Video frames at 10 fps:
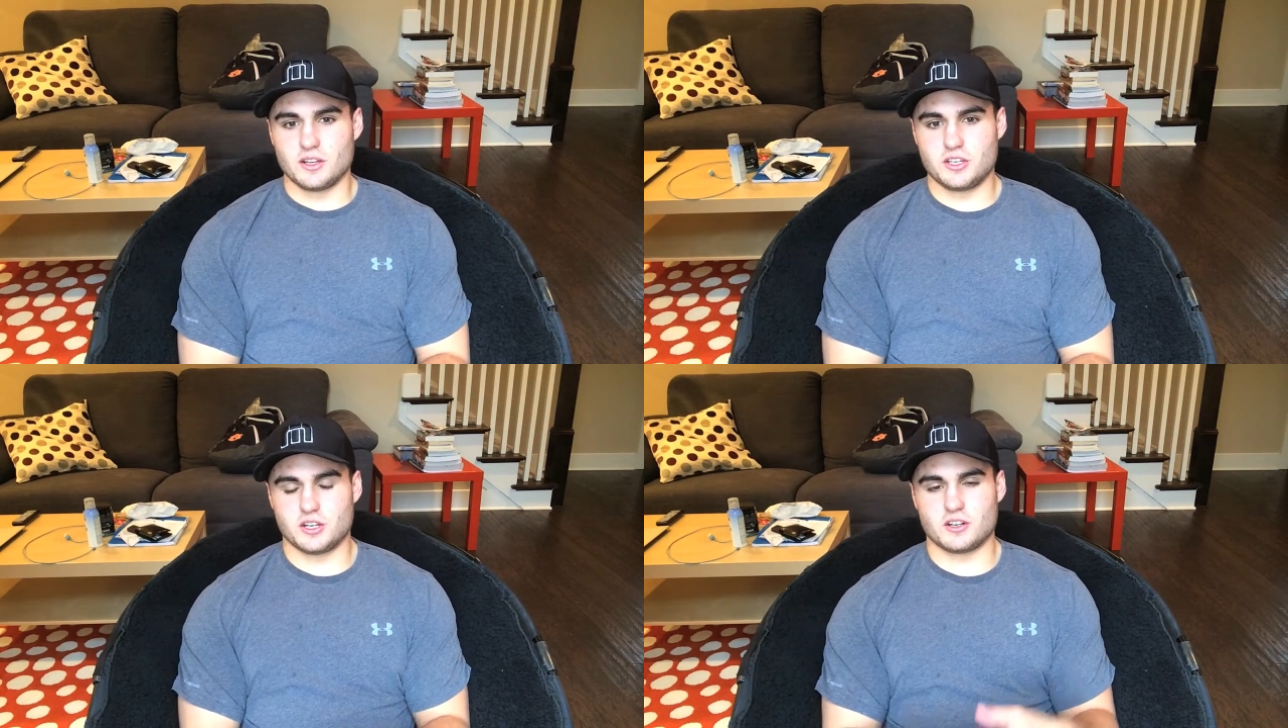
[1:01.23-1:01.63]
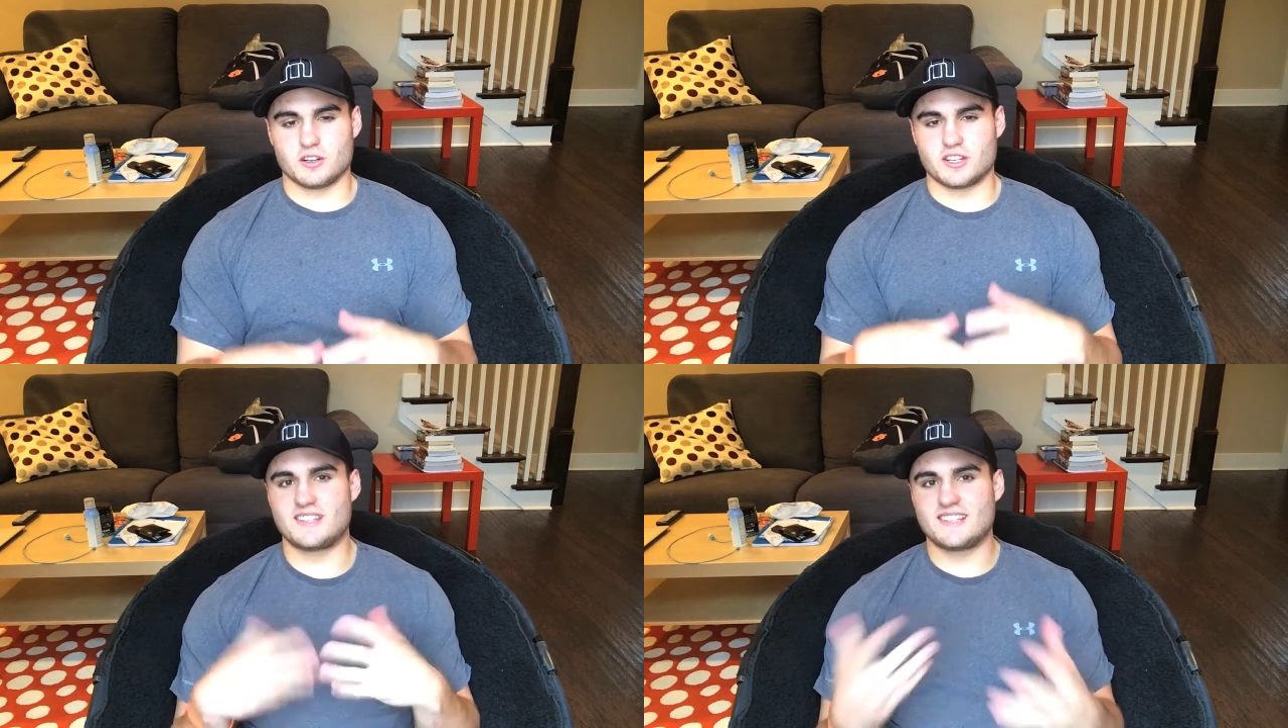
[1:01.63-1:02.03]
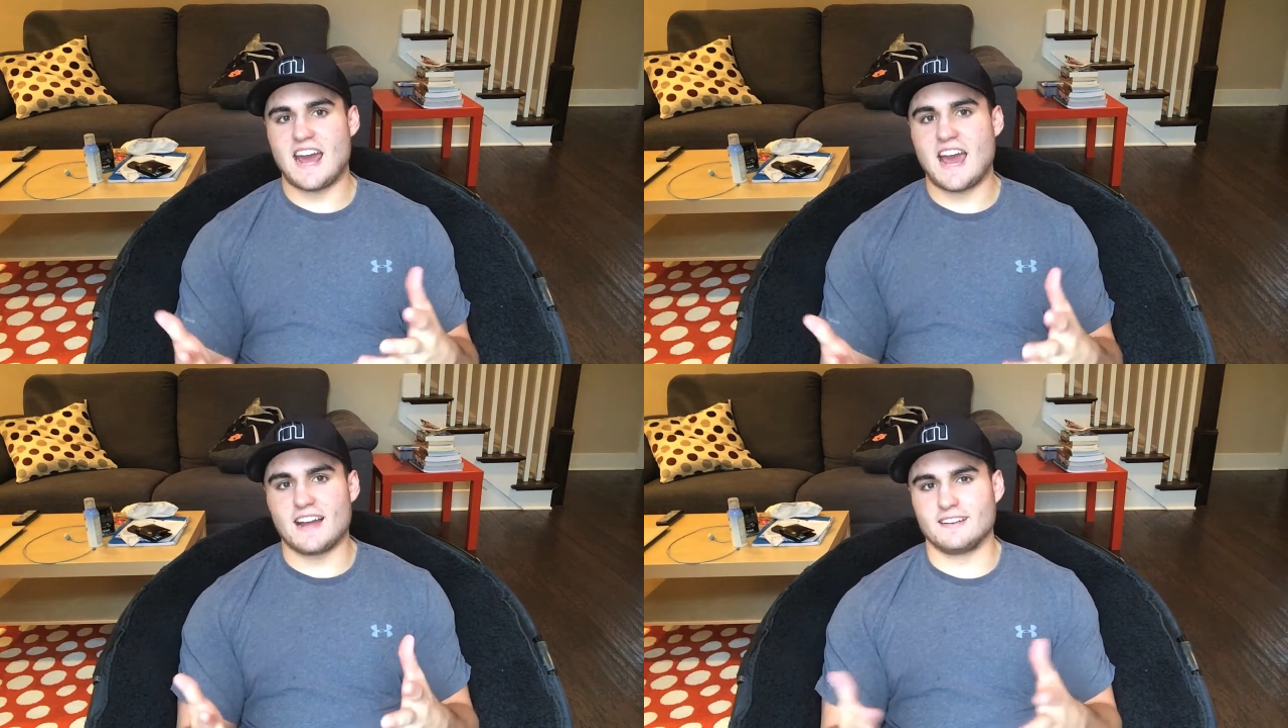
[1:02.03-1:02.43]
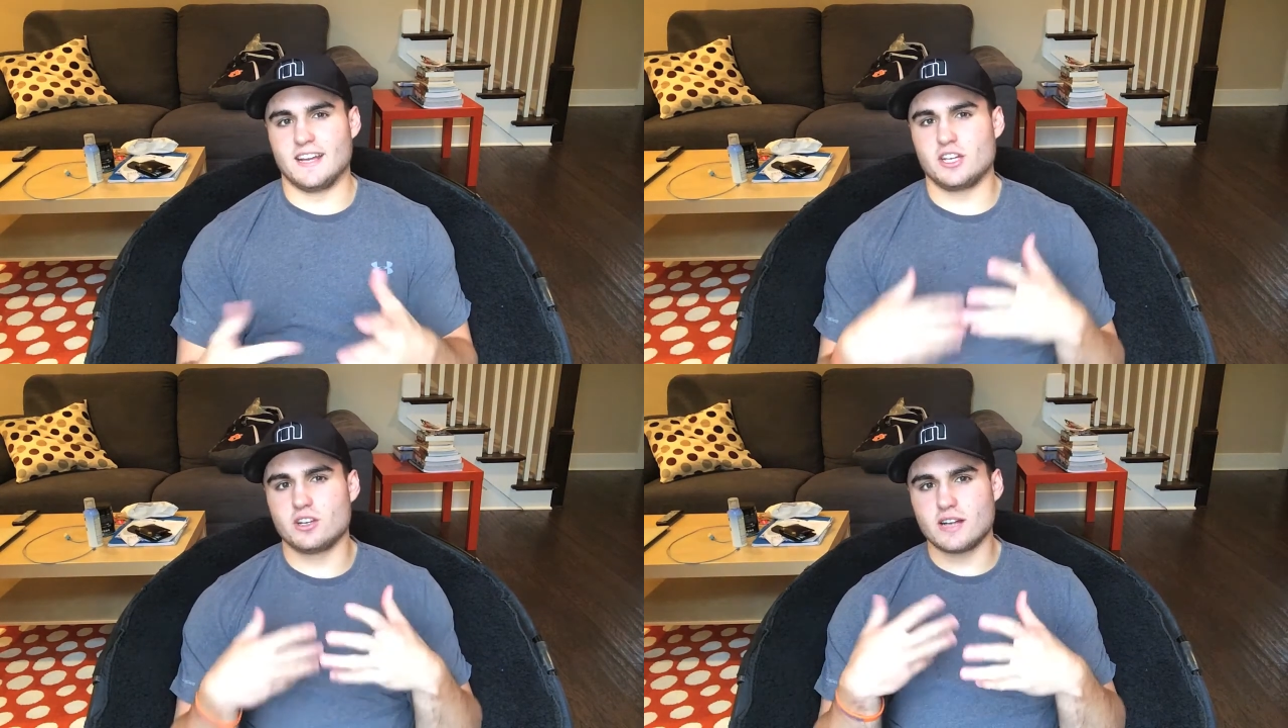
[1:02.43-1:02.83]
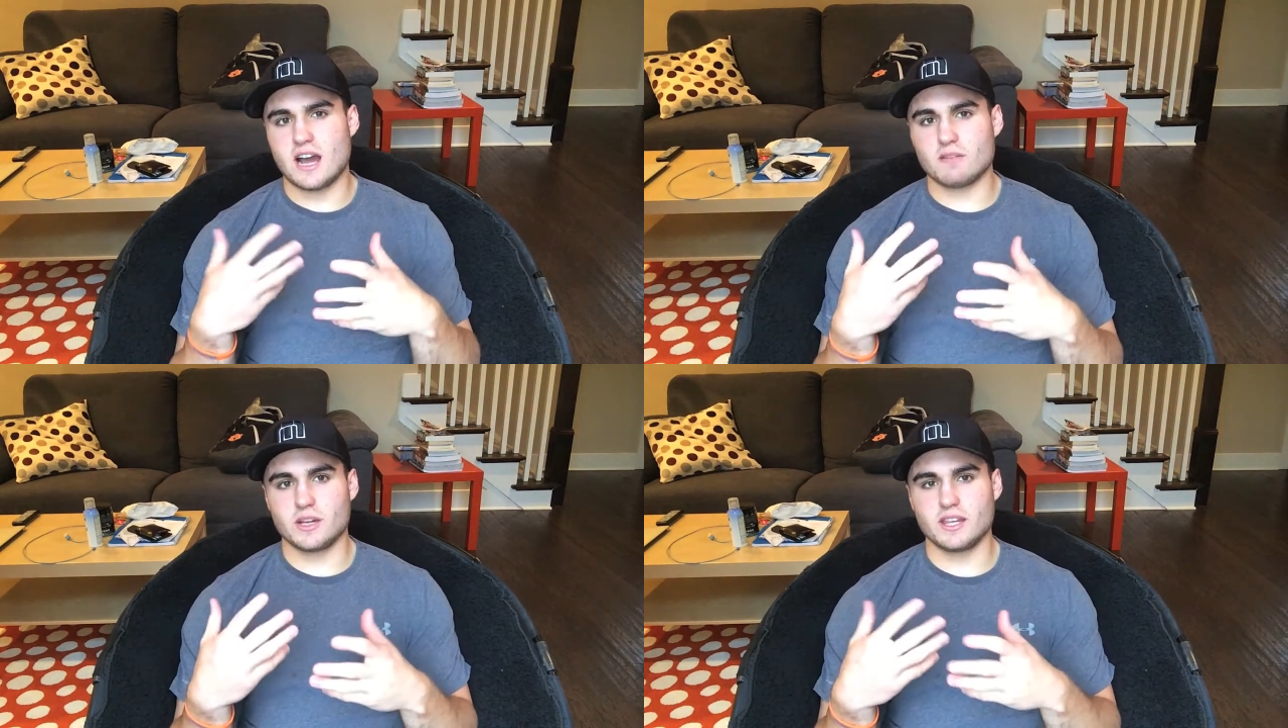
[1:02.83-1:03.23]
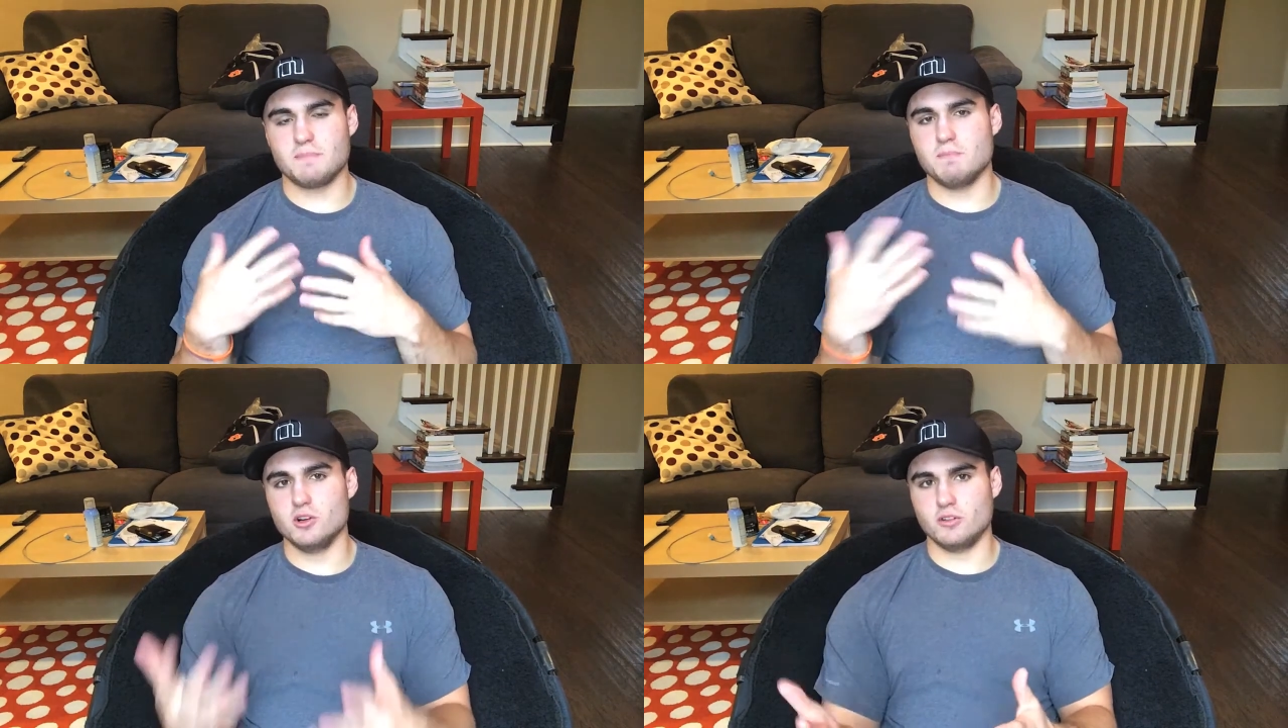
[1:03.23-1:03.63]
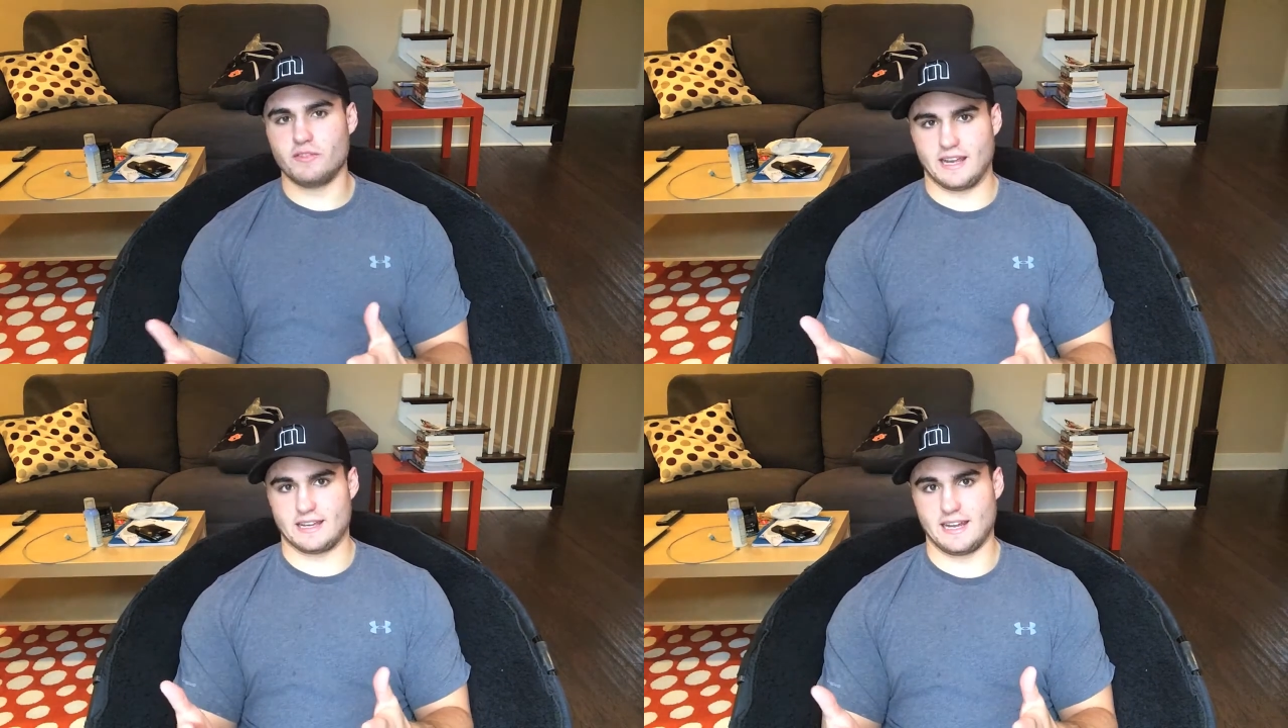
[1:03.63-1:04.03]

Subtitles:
you're stagnant. You're not really moving